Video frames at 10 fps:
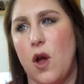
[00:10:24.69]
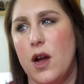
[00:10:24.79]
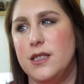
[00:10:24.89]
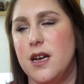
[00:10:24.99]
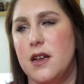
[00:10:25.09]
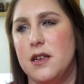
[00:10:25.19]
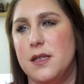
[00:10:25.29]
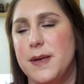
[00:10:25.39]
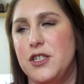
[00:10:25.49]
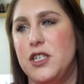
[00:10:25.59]
I'd done
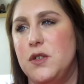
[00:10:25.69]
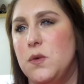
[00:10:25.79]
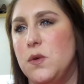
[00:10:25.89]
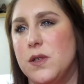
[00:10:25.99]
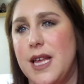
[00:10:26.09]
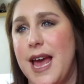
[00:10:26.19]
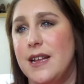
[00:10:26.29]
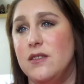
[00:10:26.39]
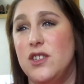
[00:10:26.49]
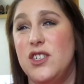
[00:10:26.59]
especially towards the
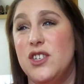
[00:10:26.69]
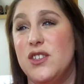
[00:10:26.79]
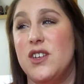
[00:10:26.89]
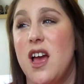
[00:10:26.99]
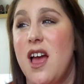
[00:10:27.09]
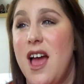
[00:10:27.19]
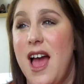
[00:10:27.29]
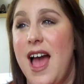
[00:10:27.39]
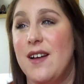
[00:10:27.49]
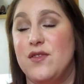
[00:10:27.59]
end you just
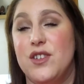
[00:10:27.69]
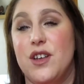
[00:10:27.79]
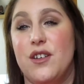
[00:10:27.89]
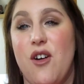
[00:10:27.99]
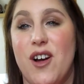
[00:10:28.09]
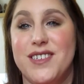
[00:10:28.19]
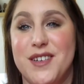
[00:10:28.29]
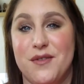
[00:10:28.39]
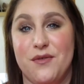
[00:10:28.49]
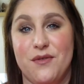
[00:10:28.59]
have to kind
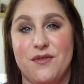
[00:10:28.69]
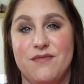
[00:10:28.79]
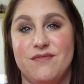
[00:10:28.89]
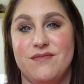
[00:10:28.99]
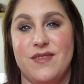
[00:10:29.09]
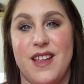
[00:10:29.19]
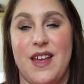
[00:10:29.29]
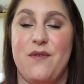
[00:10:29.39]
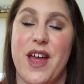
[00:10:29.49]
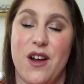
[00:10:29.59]
of
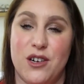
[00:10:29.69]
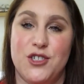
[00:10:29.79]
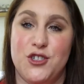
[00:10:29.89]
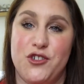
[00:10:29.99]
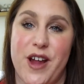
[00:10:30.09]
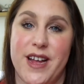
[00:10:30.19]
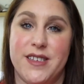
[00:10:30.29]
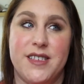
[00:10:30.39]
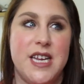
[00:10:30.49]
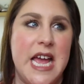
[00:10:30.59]
if they are
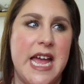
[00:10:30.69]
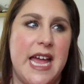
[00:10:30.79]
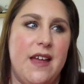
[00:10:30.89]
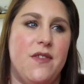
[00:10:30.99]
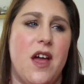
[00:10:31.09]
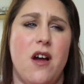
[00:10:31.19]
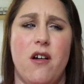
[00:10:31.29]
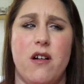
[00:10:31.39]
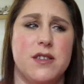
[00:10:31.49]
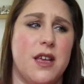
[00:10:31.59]
distressed if they
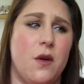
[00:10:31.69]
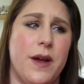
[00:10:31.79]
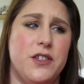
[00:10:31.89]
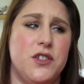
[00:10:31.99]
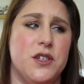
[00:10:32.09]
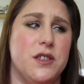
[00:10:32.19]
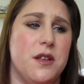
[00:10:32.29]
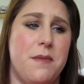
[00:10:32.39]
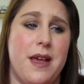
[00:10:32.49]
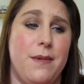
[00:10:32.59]
are asking questions
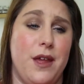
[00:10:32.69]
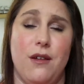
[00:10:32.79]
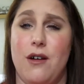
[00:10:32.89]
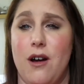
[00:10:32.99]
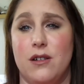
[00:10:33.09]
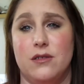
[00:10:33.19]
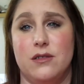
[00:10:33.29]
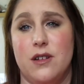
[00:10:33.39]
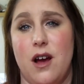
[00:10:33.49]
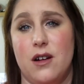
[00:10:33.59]
that maybe you can't
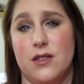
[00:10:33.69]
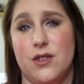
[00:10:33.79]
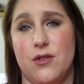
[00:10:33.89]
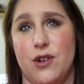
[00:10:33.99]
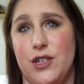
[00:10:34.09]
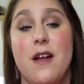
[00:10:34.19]
answer.